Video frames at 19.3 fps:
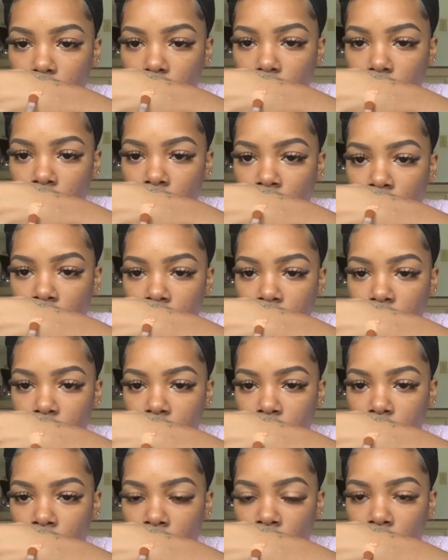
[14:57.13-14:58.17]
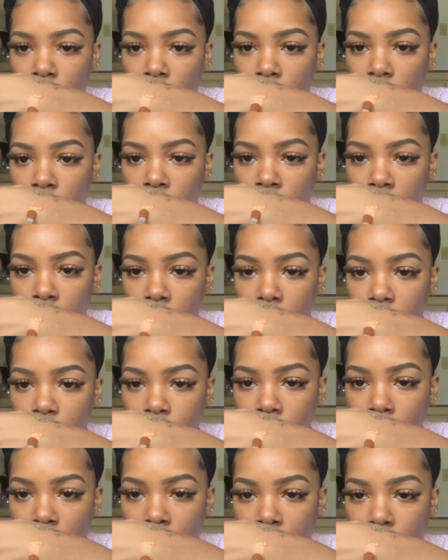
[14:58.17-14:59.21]
And also, so I don't have that much
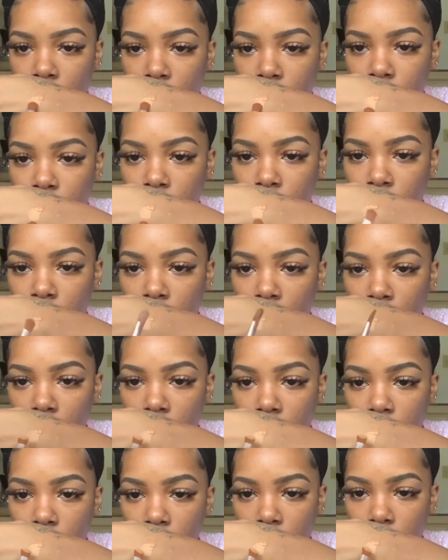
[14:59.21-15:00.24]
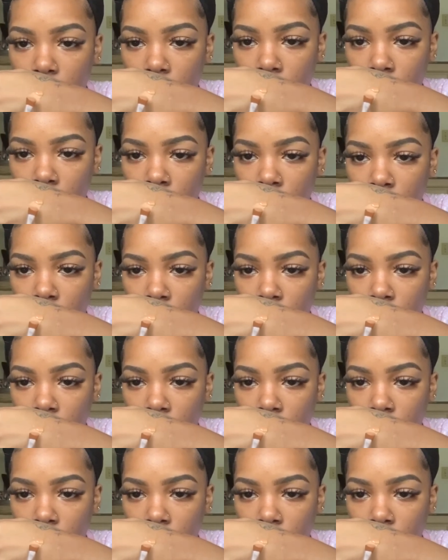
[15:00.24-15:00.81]
product. And